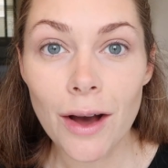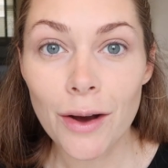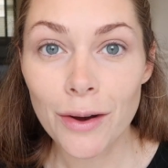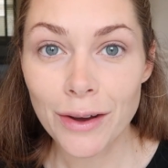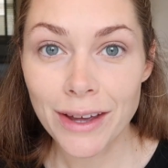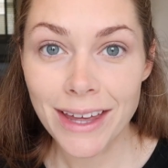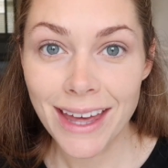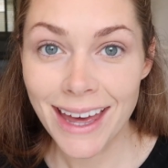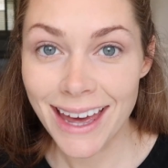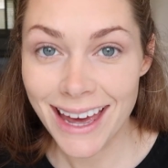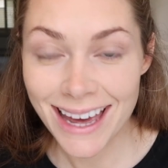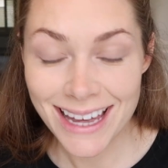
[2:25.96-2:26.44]

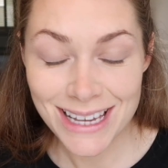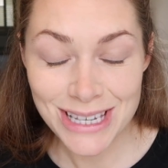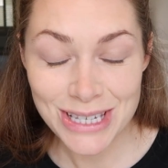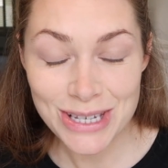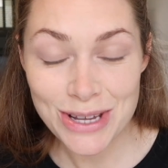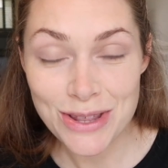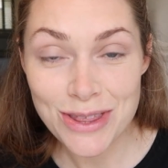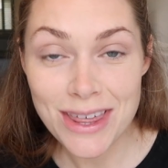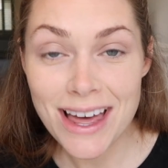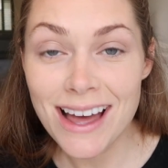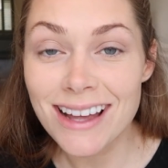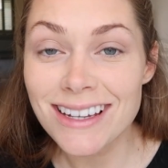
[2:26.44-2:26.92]
Okay,
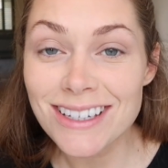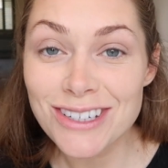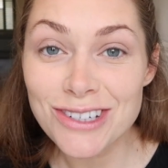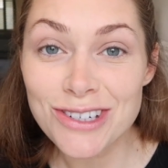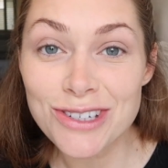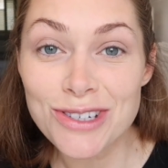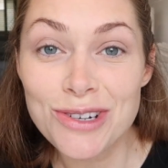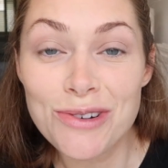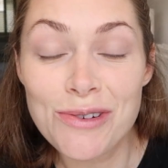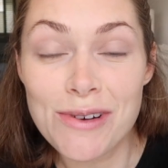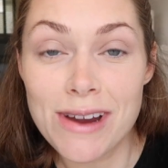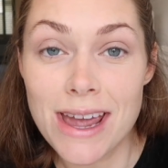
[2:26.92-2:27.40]
so that's
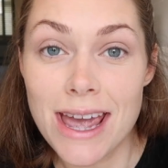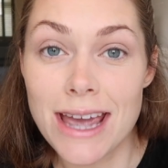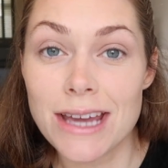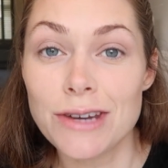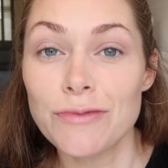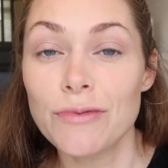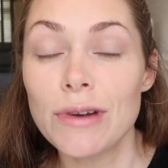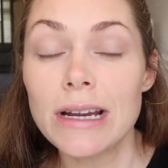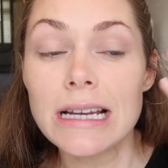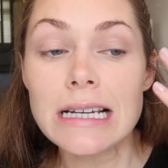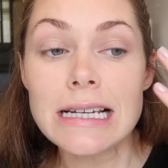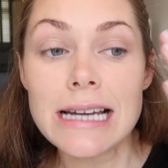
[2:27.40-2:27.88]
just
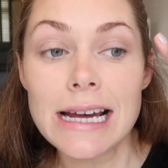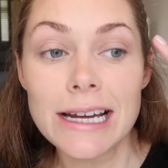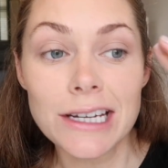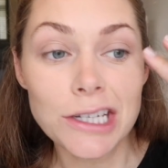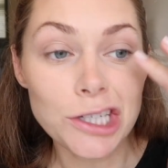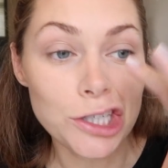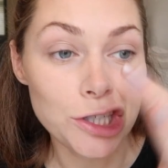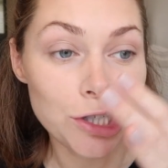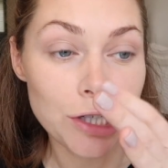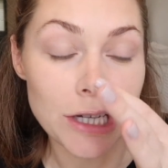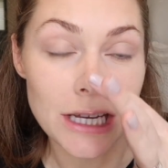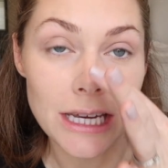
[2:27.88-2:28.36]
created really
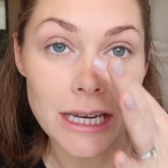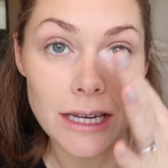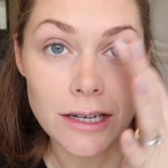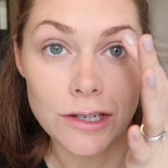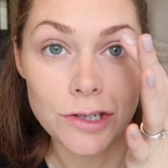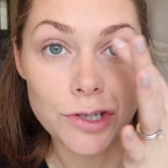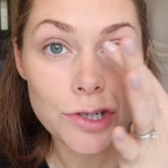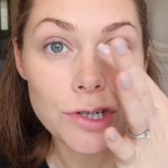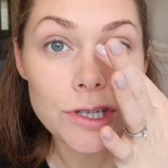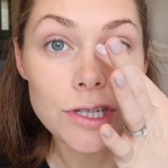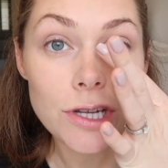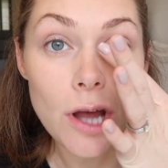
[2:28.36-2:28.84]
nice
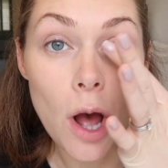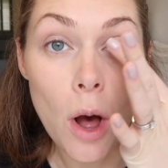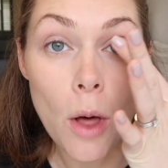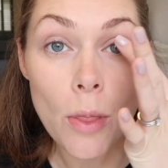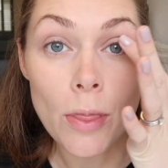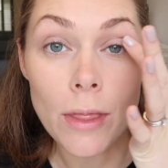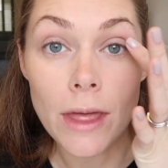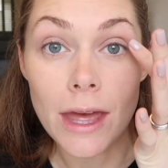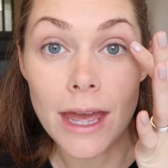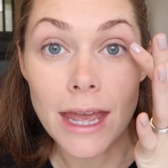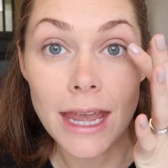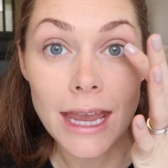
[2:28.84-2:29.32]
sheen just
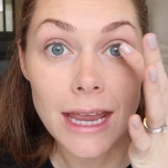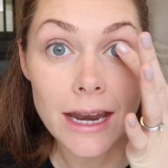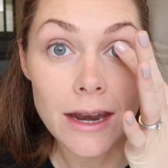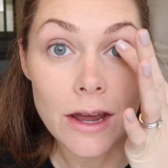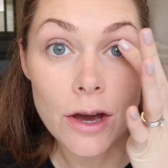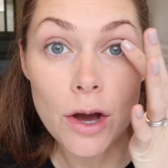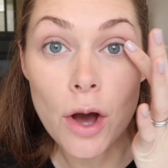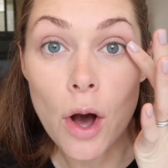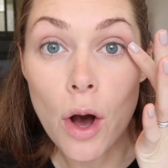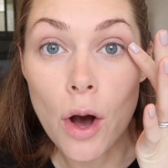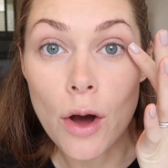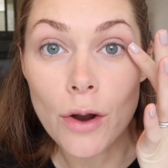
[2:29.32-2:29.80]
on the
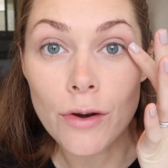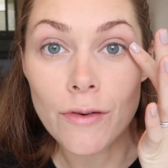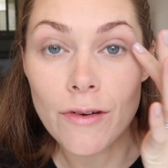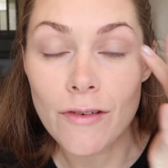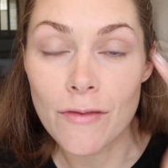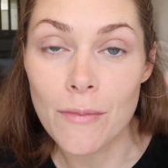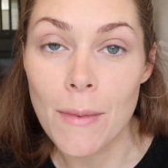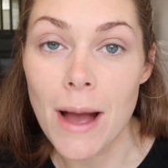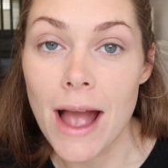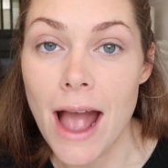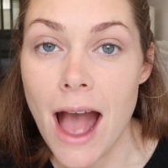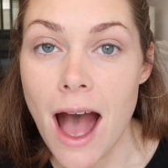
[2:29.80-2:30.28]
inner corner
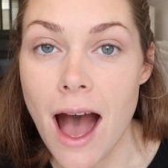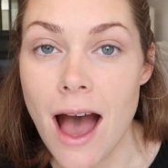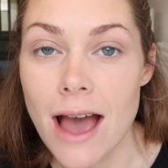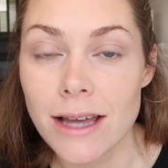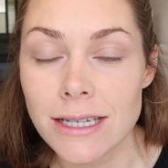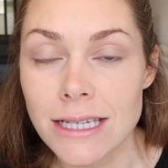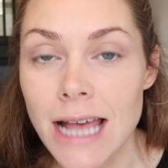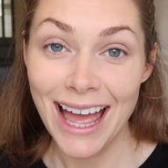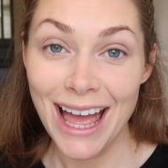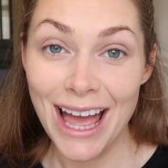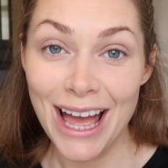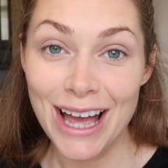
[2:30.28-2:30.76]
of my
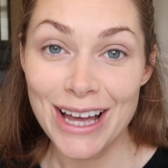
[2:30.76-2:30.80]
eye.